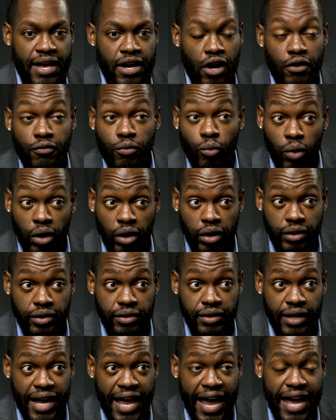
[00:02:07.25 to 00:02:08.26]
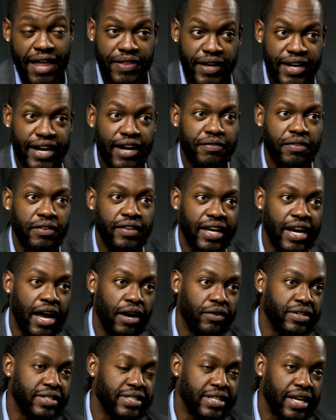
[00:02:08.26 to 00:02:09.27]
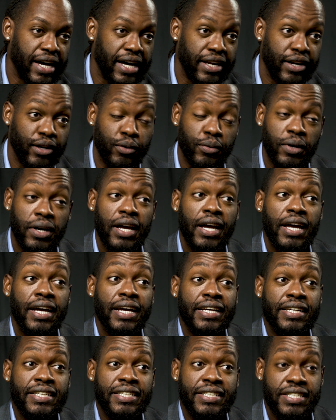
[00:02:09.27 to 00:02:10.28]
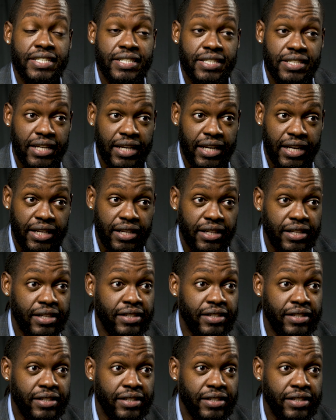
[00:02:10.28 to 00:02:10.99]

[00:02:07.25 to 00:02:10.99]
of work, and then after that I'll decide. No, she said,